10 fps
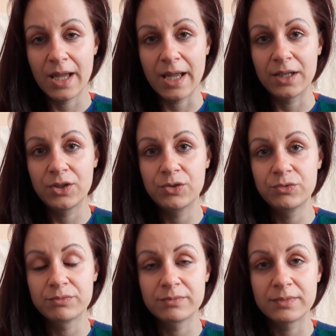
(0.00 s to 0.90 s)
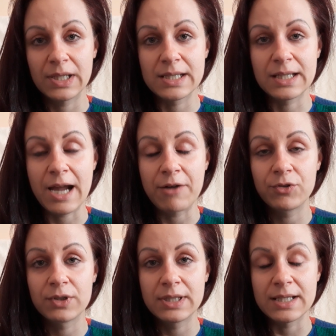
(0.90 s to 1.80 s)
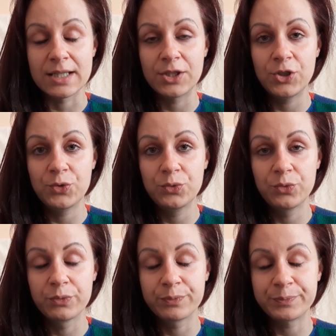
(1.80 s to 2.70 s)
And you discover this new